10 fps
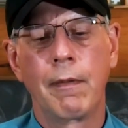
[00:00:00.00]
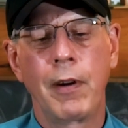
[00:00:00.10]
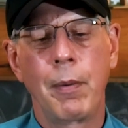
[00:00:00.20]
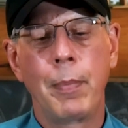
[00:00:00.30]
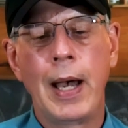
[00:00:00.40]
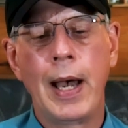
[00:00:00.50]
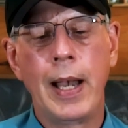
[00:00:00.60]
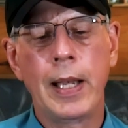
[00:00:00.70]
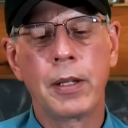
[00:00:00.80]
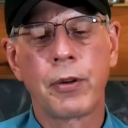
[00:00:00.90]
from
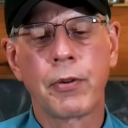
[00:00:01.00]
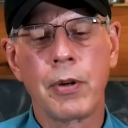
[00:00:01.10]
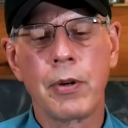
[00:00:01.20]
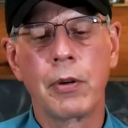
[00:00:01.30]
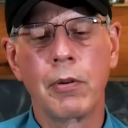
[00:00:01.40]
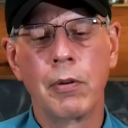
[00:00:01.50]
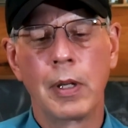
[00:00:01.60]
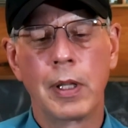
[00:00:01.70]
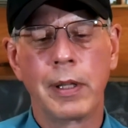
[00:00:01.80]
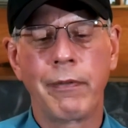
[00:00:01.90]
behind through
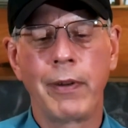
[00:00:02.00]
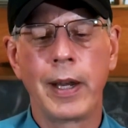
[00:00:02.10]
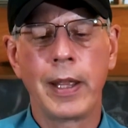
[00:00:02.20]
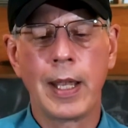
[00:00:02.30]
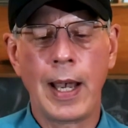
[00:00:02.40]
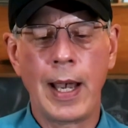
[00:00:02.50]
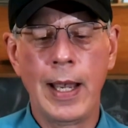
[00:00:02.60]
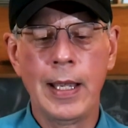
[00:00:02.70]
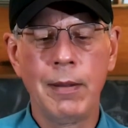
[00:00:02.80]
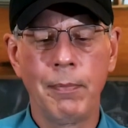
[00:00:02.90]
the front of the
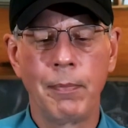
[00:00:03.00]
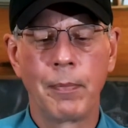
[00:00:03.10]
eye.